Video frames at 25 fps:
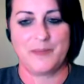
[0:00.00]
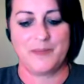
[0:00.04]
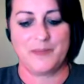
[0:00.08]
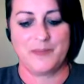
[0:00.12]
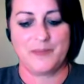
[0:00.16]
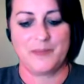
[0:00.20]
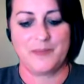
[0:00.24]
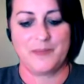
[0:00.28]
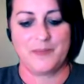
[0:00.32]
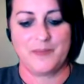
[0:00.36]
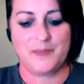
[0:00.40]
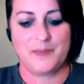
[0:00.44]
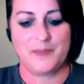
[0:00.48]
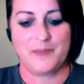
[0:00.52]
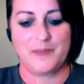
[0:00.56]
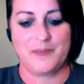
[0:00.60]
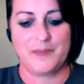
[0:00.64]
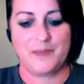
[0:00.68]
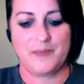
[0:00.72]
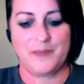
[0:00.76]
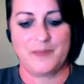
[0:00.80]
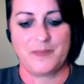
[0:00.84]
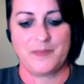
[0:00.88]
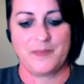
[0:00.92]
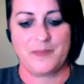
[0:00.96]

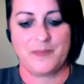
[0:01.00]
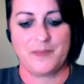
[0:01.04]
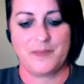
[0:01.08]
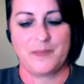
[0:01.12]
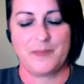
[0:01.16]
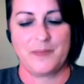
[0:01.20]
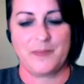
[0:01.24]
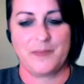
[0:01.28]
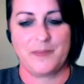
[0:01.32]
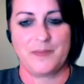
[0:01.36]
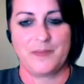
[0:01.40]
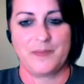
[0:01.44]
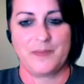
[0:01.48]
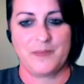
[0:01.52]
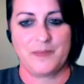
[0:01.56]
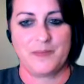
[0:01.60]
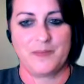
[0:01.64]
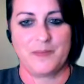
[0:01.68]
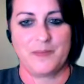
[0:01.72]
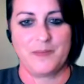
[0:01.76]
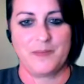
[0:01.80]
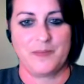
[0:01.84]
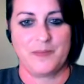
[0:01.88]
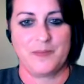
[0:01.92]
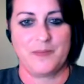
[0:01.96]

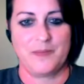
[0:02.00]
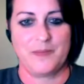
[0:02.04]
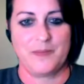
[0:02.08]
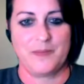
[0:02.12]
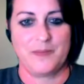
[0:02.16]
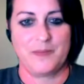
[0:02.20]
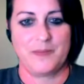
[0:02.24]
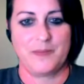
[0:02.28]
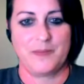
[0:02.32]
Nothing is said.